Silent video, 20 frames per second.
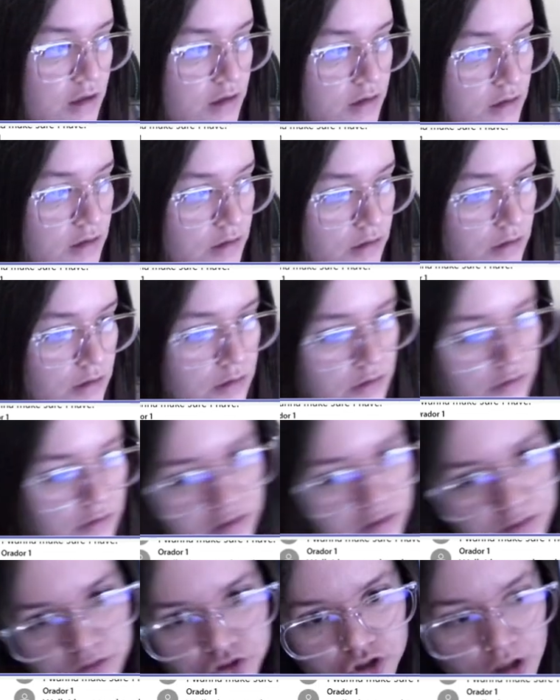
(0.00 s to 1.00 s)
And
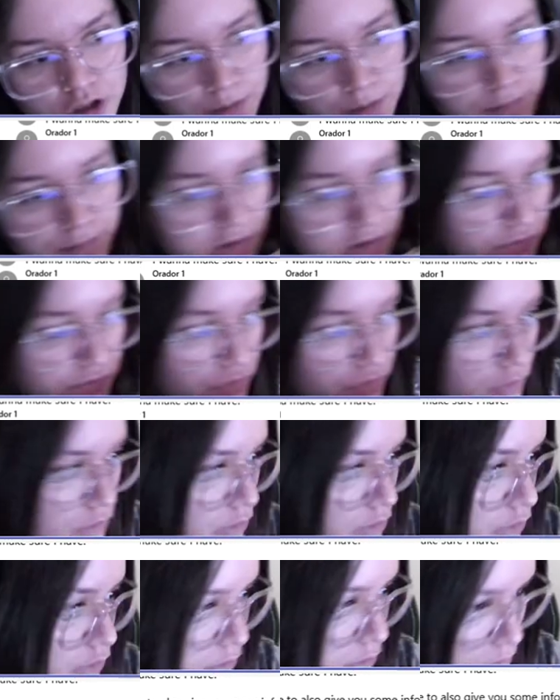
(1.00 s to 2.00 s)
the job
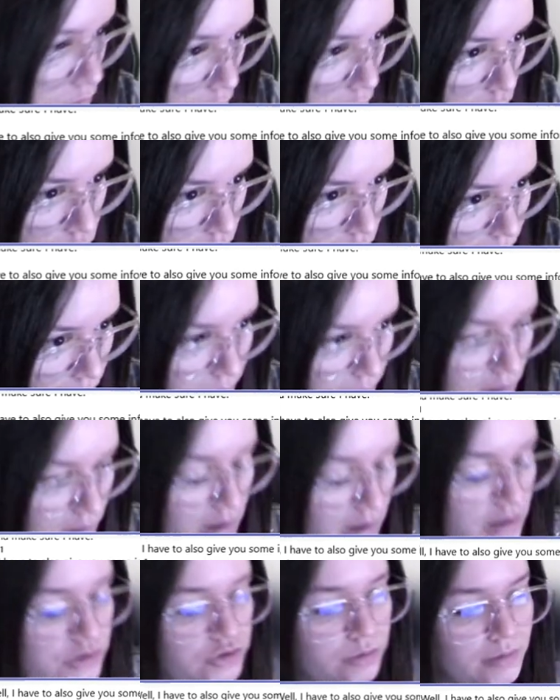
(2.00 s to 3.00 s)
is fully remote,
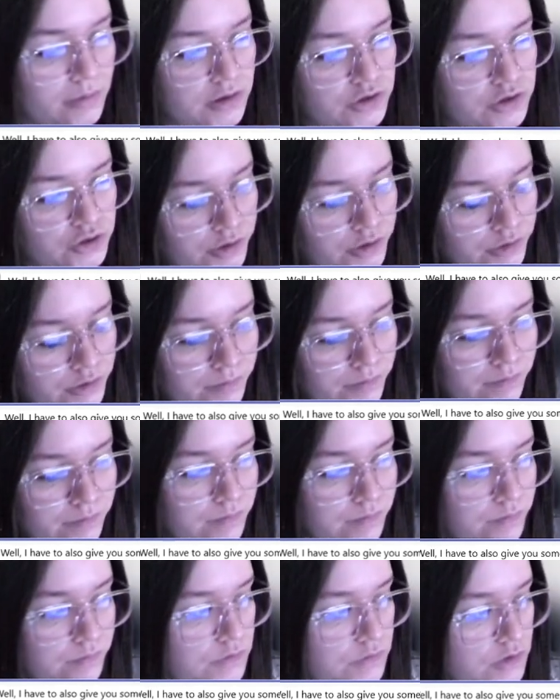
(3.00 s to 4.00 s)
as you mentioned.
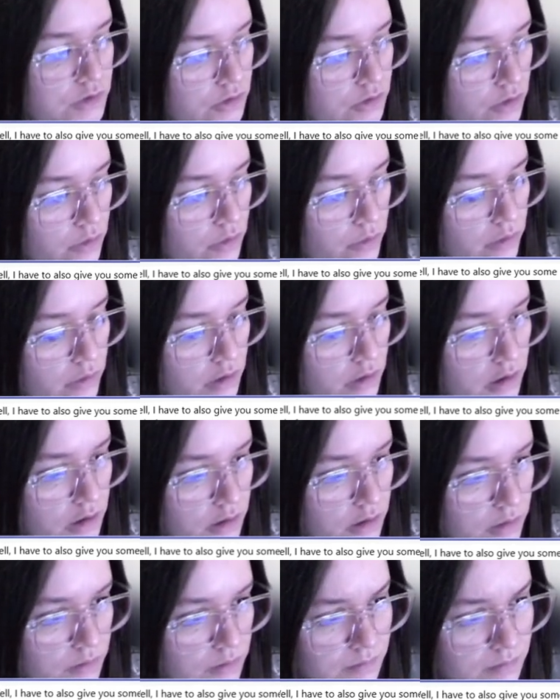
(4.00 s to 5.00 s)

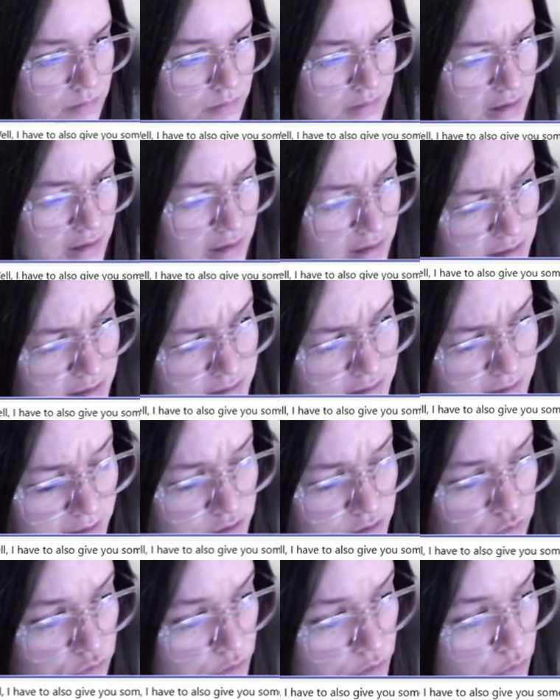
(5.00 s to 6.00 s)
So, in
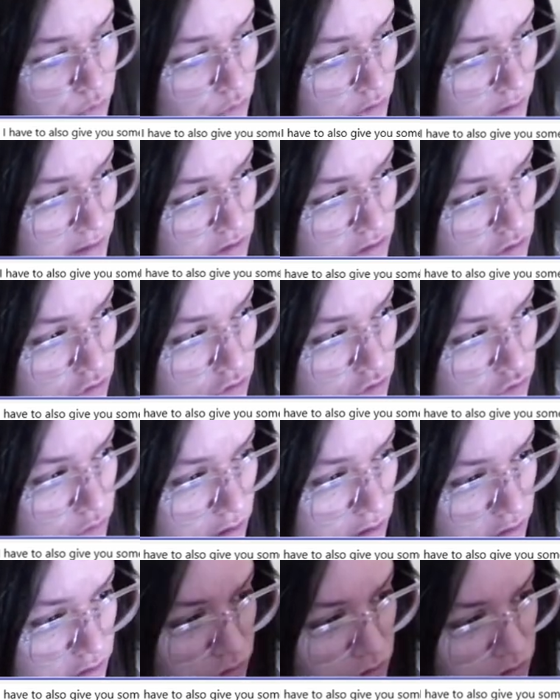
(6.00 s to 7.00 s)
this case, we work
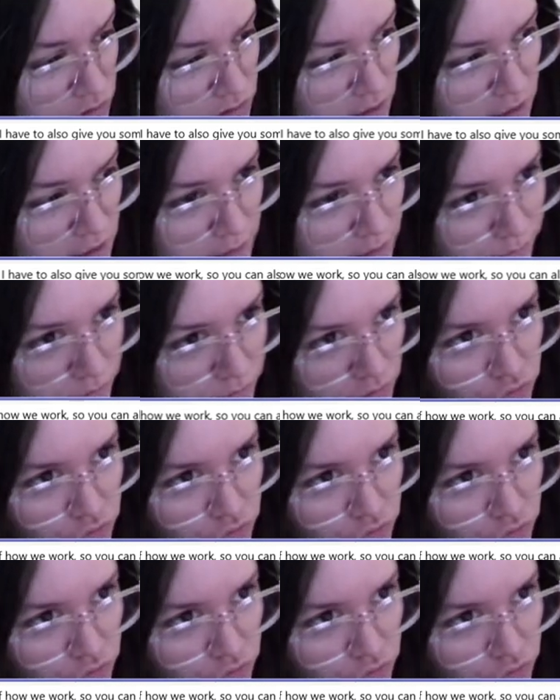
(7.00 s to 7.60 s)
as contractors.